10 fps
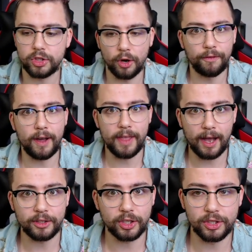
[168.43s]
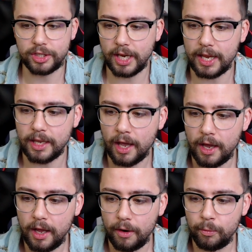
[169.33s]
and stuff like that. As you can see
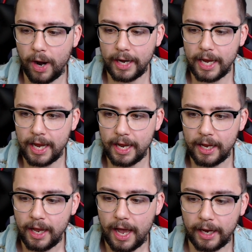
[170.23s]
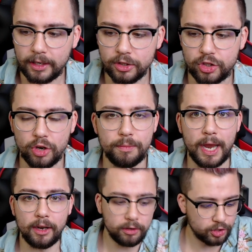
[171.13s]
right here, I can zoom
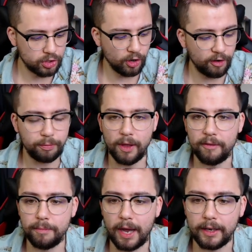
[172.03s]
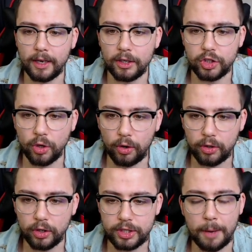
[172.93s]
in on stuff with my
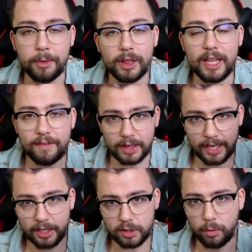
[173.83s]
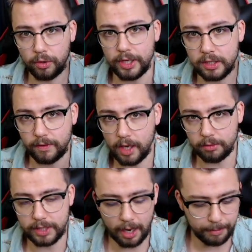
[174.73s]
shortcuts. I'm going to leave a link to all these
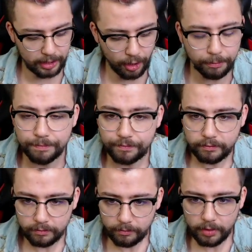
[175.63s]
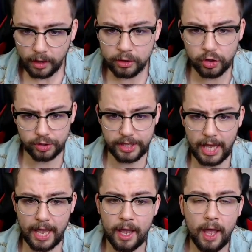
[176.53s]
videos down below and just
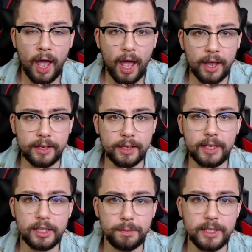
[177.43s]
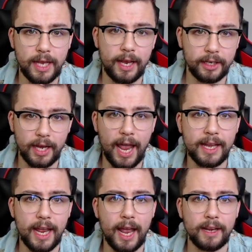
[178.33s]
there. And this means I can
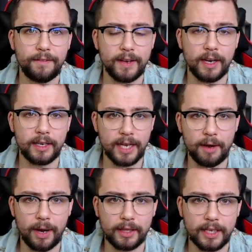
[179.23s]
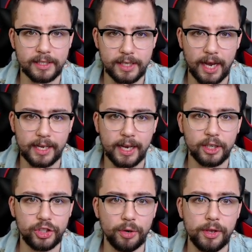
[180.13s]
edit anything directly inside
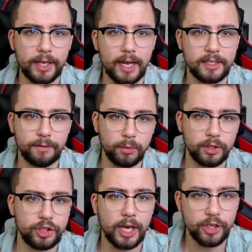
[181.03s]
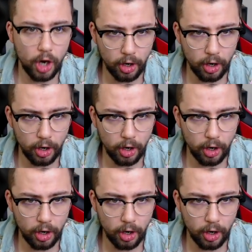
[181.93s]
here, show you guys if I want to change